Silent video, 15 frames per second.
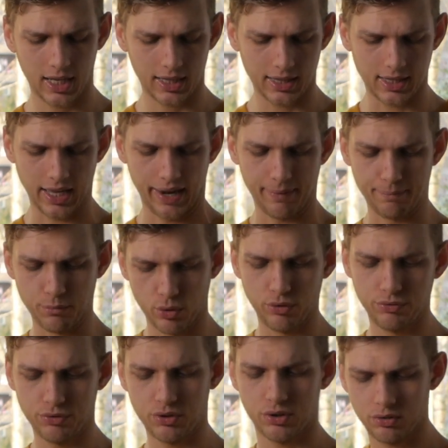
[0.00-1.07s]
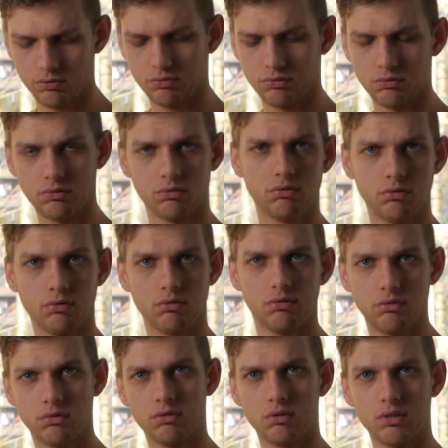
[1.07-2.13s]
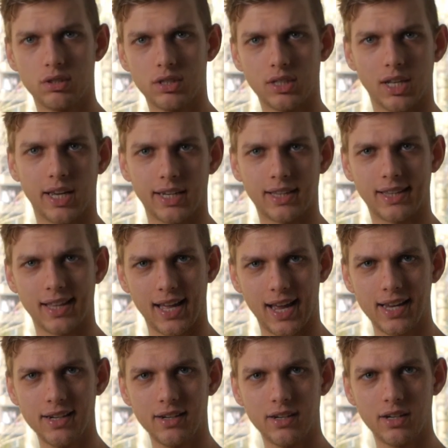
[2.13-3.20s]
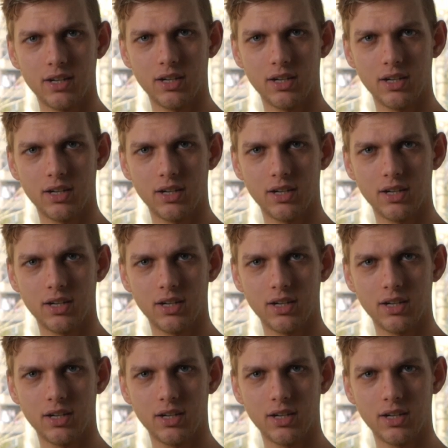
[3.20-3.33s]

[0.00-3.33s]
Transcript: that moves like that,